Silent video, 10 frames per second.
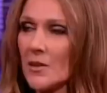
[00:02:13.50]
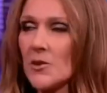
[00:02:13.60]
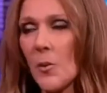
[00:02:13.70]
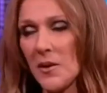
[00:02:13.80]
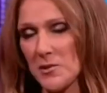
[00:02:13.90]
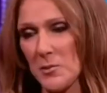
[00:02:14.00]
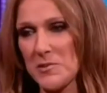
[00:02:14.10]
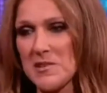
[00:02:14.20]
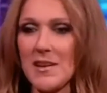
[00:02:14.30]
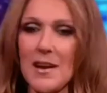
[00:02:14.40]
No, I don't.
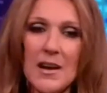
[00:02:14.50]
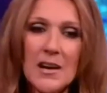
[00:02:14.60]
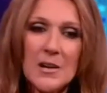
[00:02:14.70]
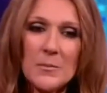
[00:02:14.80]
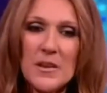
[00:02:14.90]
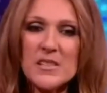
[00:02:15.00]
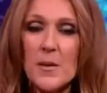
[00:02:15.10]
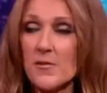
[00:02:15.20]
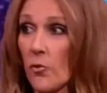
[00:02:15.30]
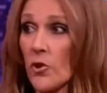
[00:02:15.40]
Um, it's my
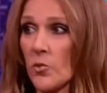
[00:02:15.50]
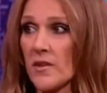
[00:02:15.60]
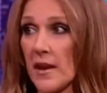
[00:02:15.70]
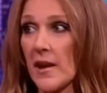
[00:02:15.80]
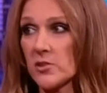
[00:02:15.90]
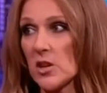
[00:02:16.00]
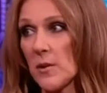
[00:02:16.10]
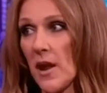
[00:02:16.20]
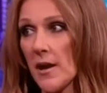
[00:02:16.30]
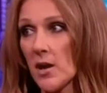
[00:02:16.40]
fourth one that I have to keep an
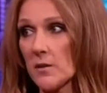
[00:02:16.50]
eye on.